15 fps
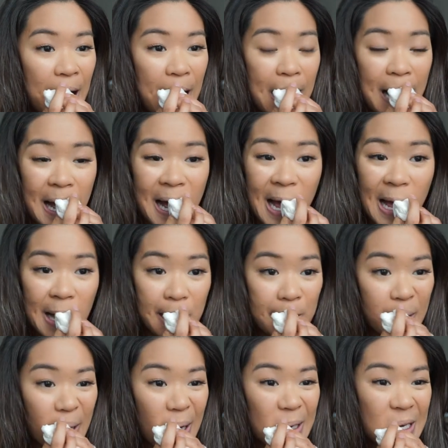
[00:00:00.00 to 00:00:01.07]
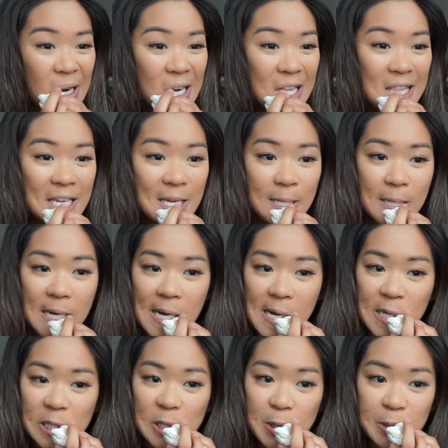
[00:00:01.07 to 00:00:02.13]
I'm trying to think what
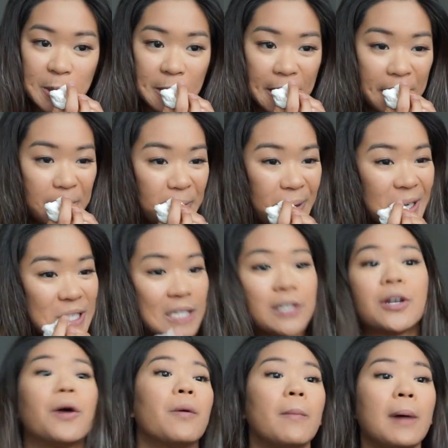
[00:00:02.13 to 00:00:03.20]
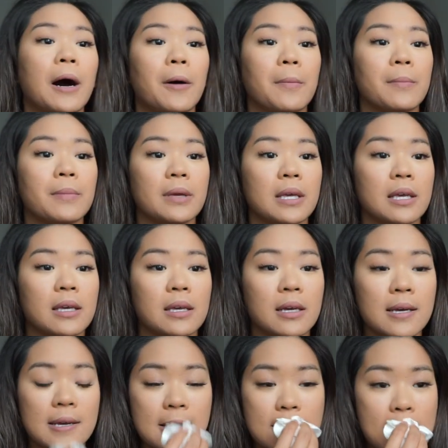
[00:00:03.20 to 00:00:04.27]
else you would like want to know about me,
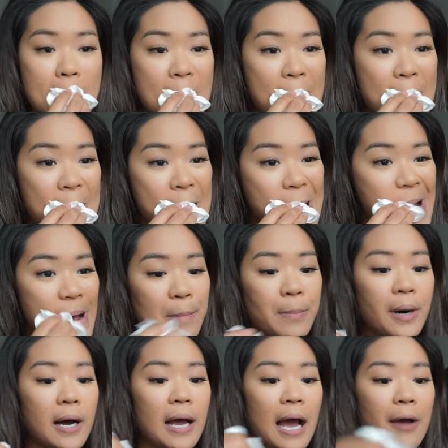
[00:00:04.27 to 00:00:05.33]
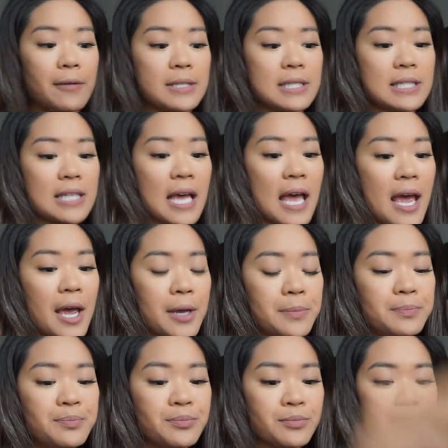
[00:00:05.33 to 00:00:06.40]
but I would
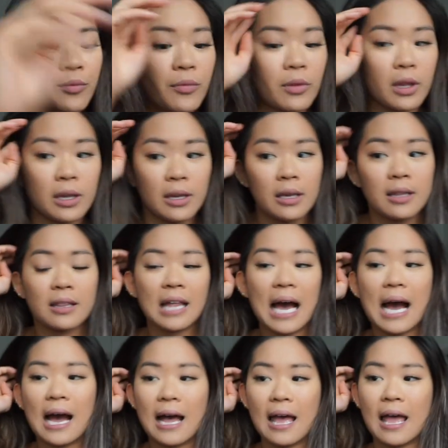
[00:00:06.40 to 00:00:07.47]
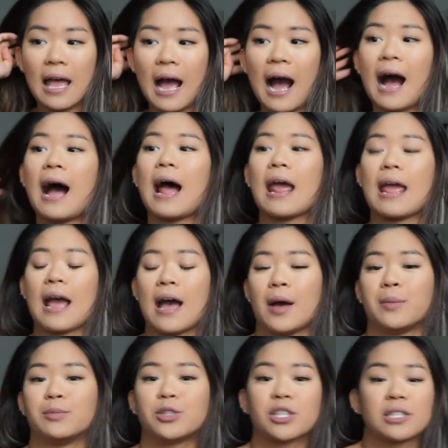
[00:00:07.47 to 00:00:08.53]
say that I
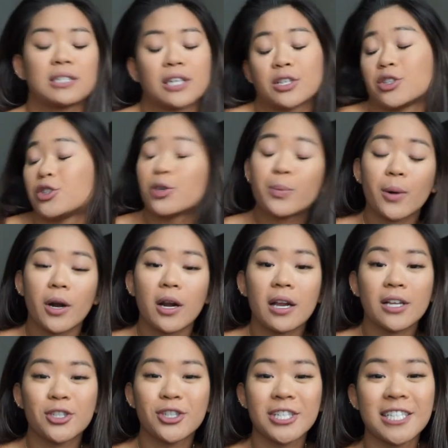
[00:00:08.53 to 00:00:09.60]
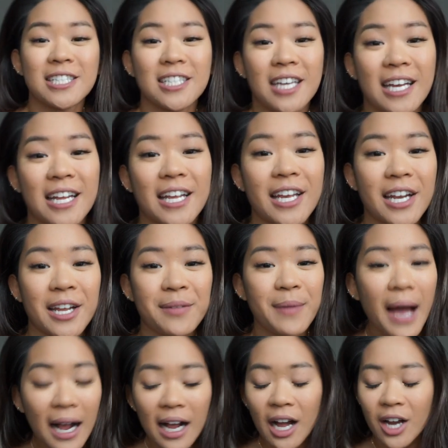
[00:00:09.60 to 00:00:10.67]
am just like super interested in getting
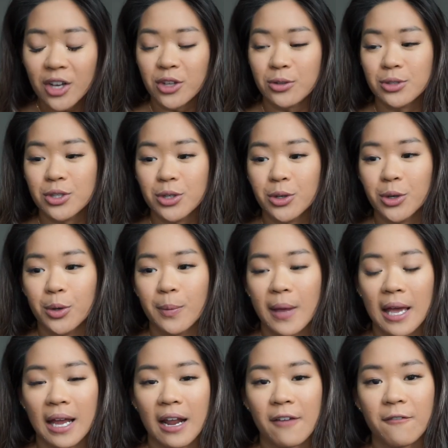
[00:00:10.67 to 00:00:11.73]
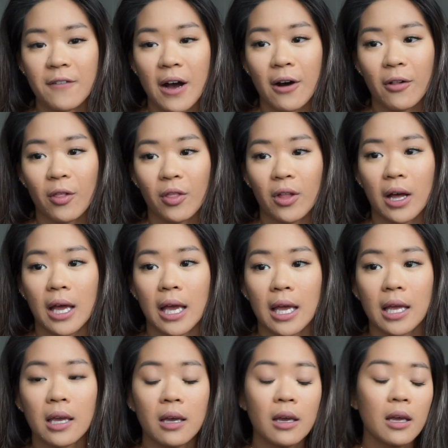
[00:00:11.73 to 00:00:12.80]
back on YouTube. And I felt
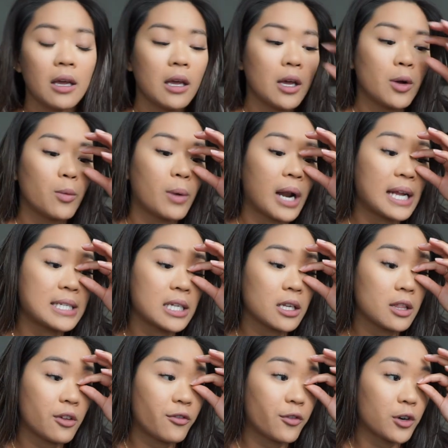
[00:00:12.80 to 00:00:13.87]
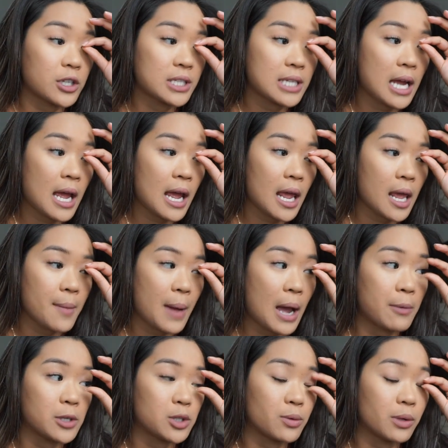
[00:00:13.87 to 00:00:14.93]
like when I did it the first time, I
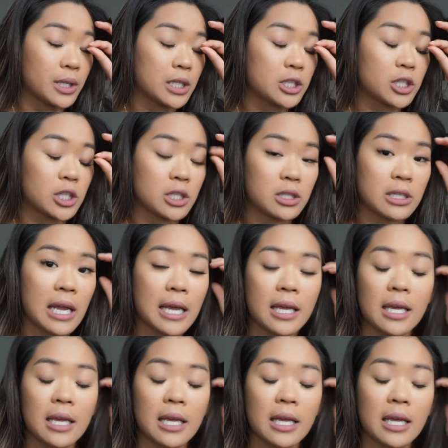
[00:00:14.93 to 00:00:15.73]
was really just